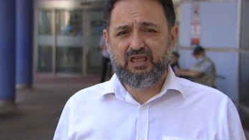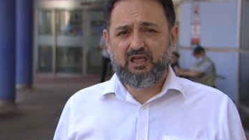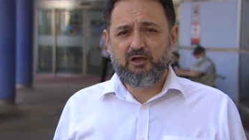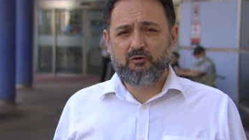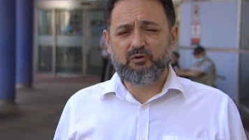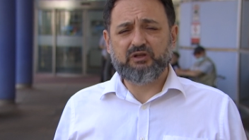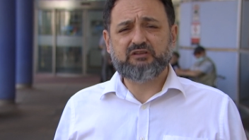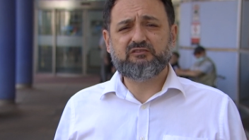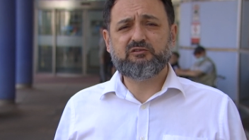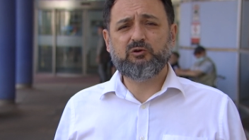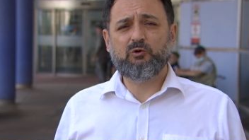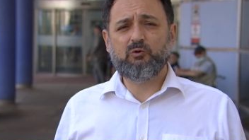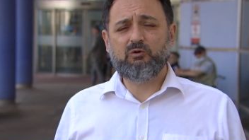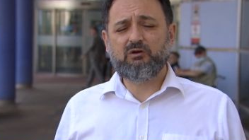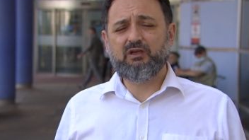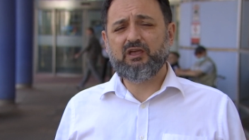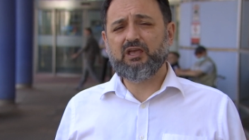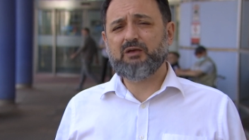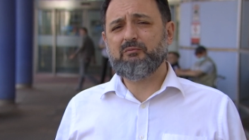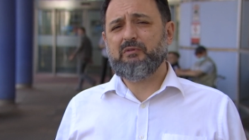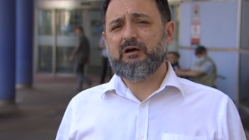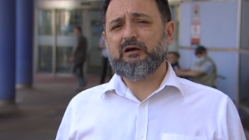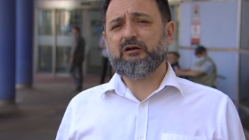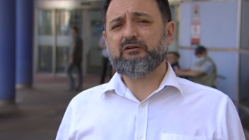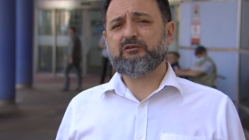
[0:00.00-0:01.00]
We're talking
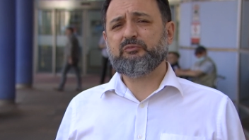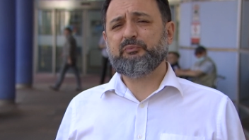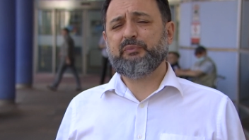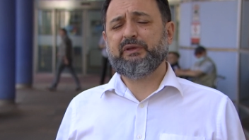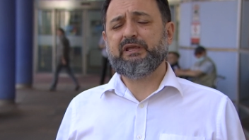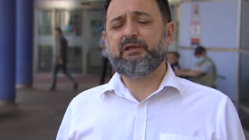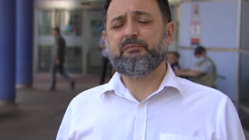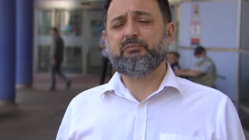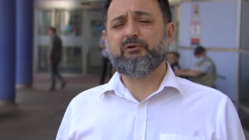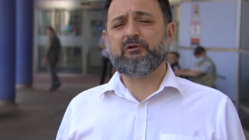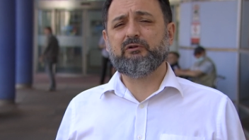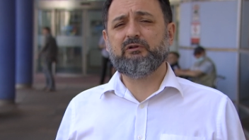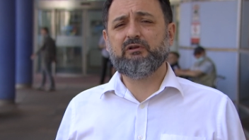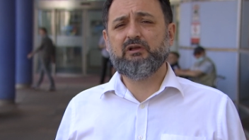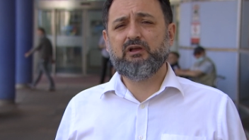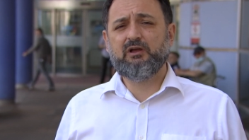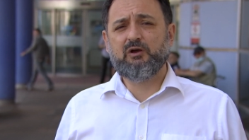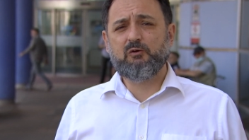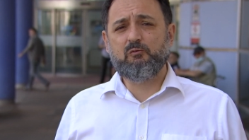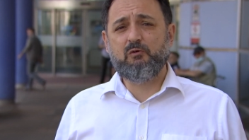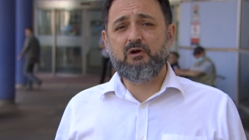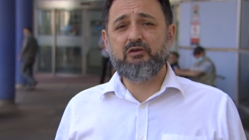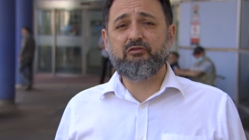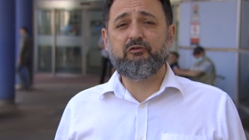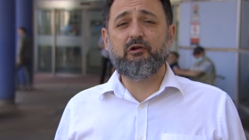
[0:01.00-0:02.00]
about people
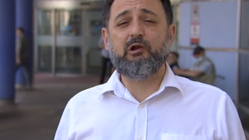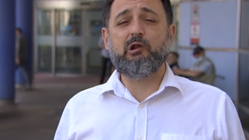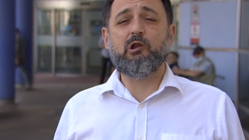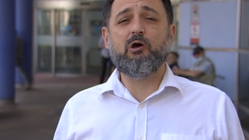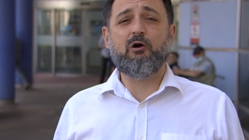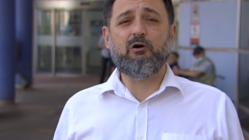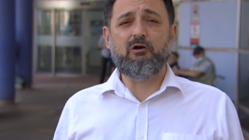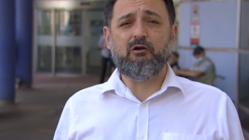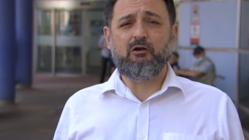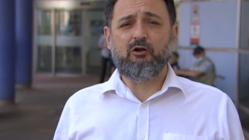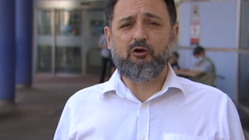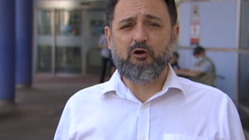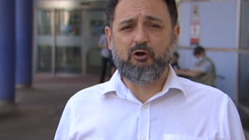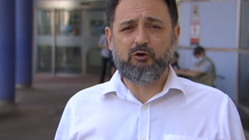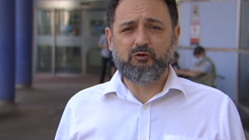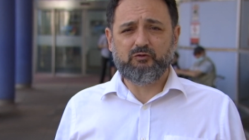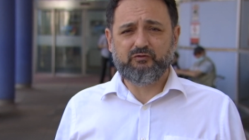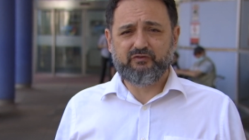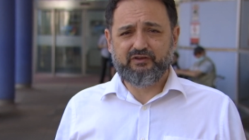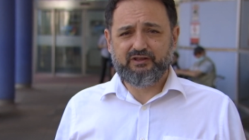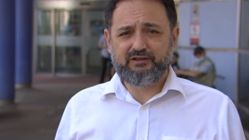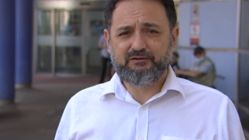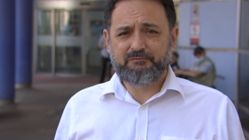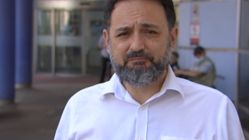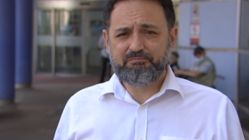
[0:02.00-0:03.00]
with long
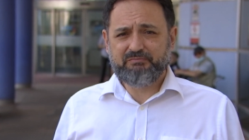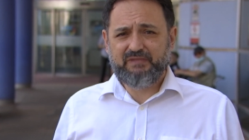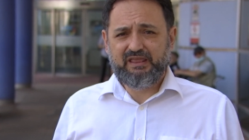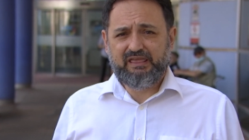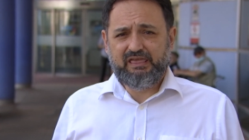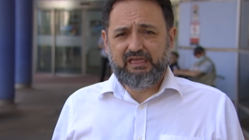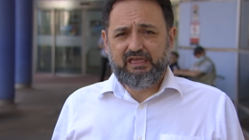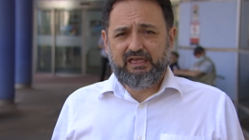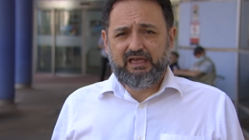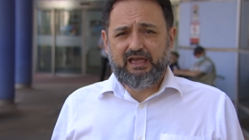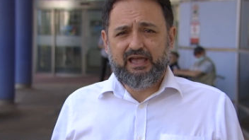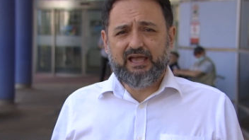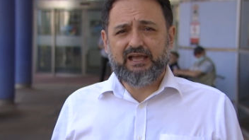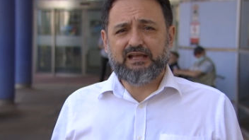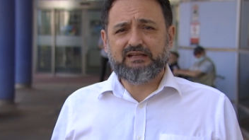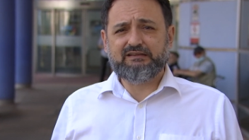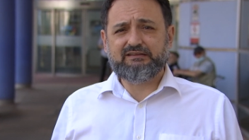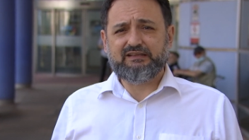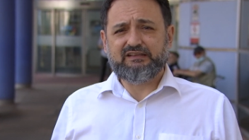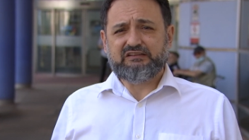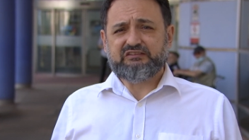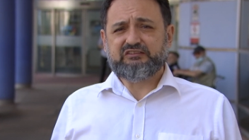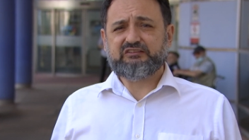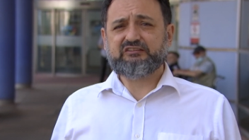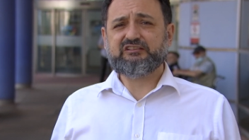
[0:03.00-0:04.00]
COVID, and
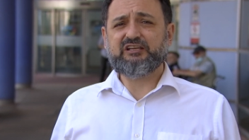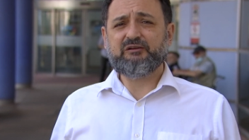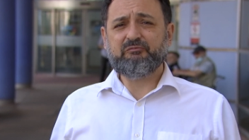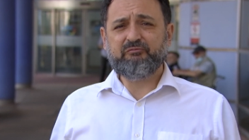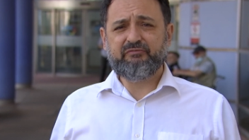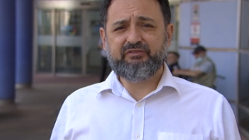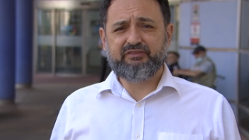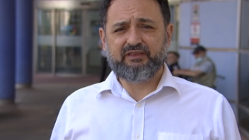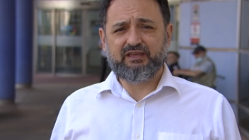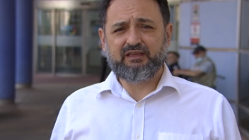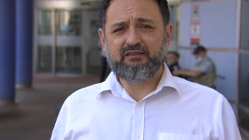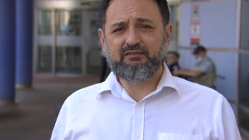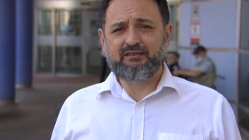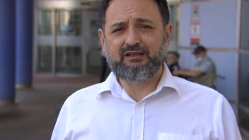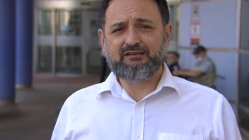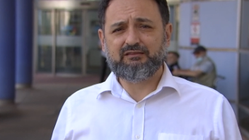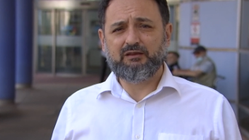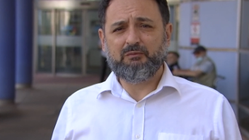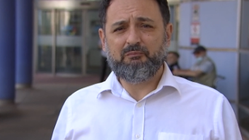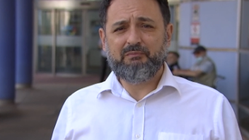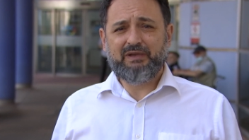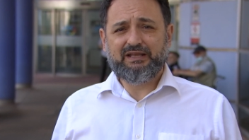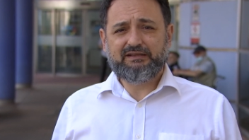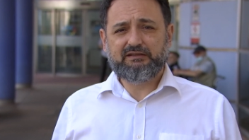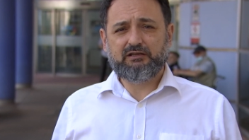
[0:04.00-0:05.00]
it's something that the
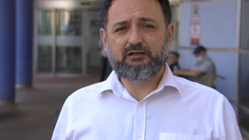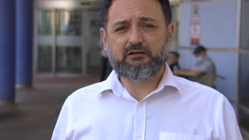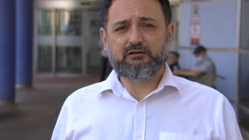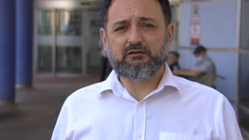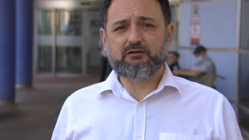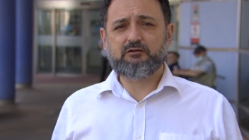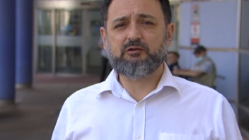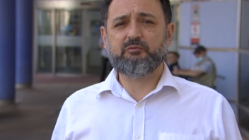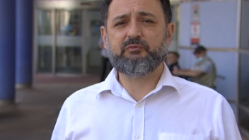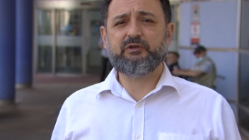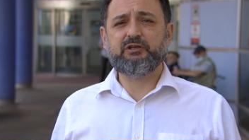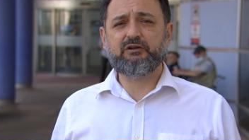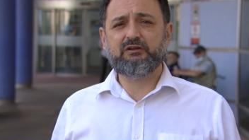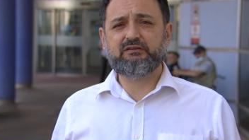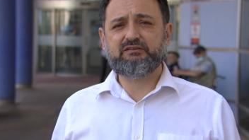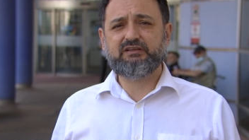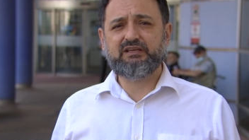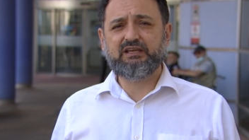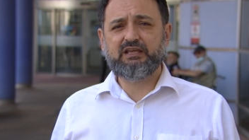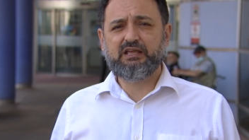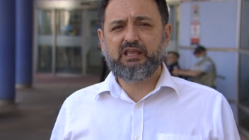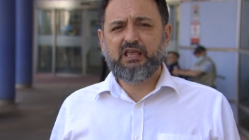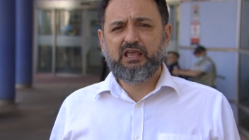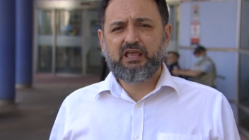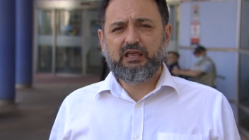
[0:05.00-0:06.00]
medical
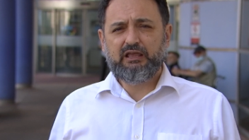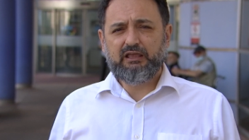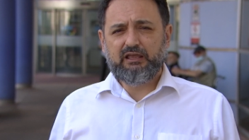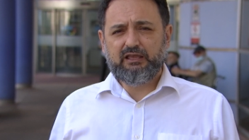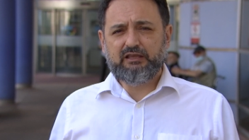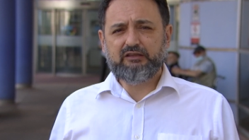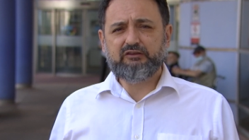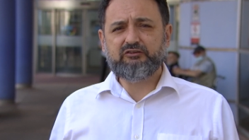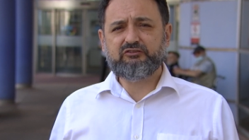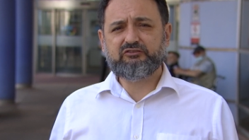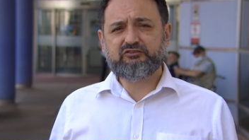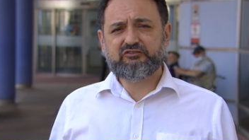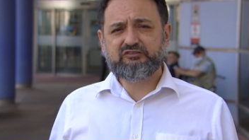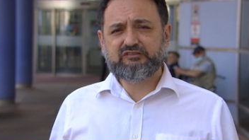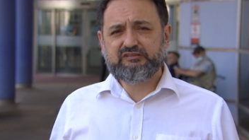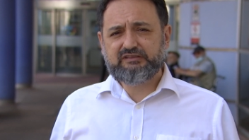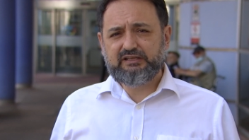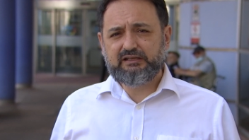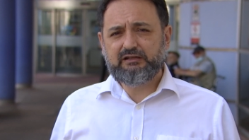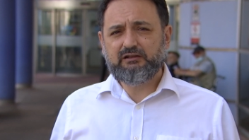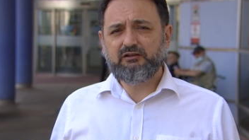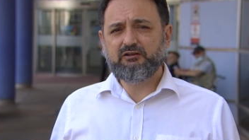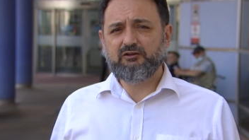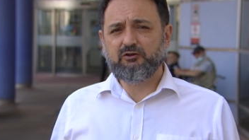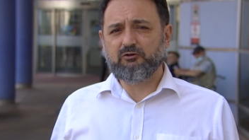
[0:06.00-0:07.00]
community is
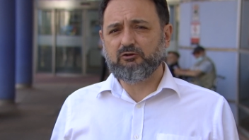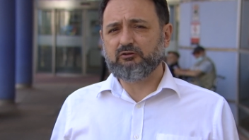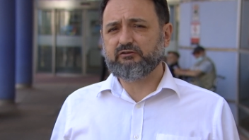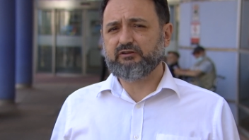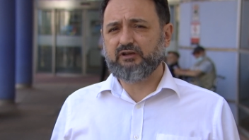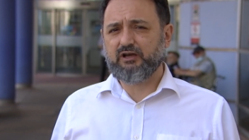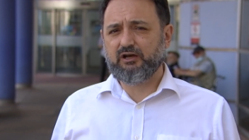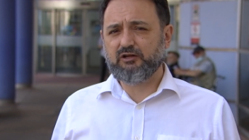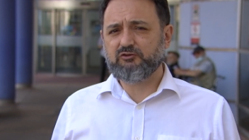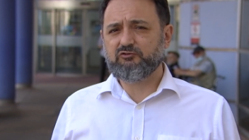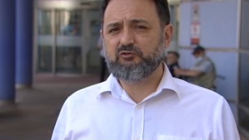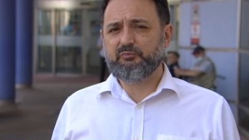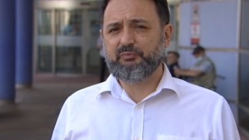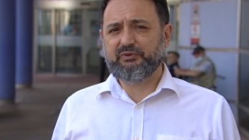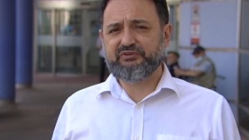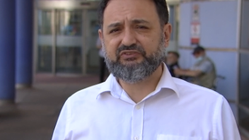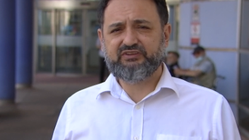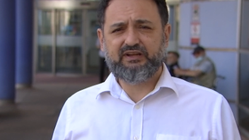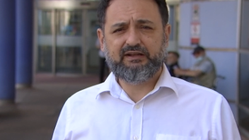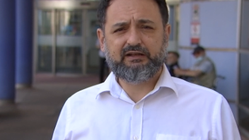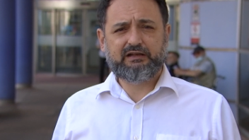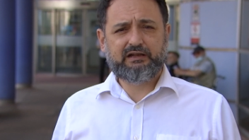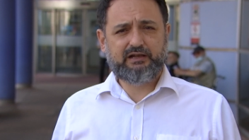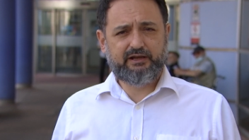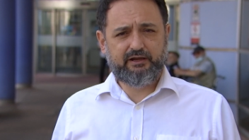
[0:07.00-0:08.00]
still not
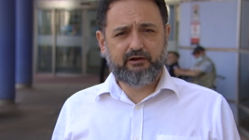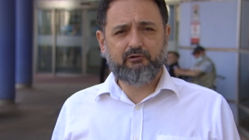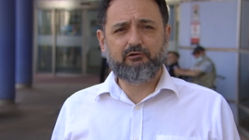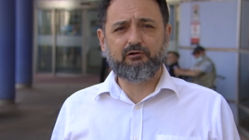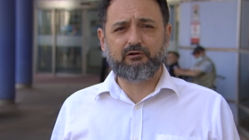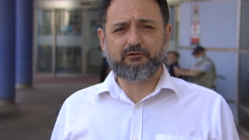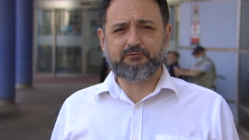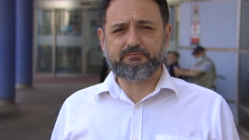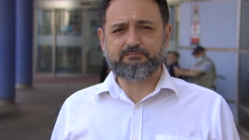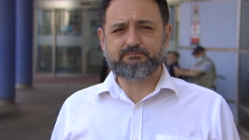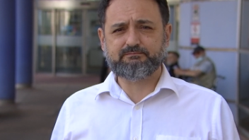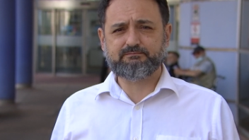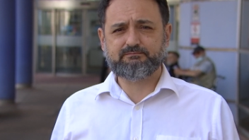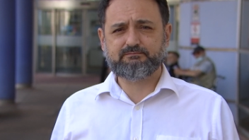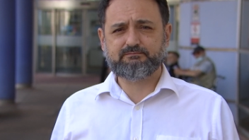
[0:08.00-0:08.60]
100% clear on.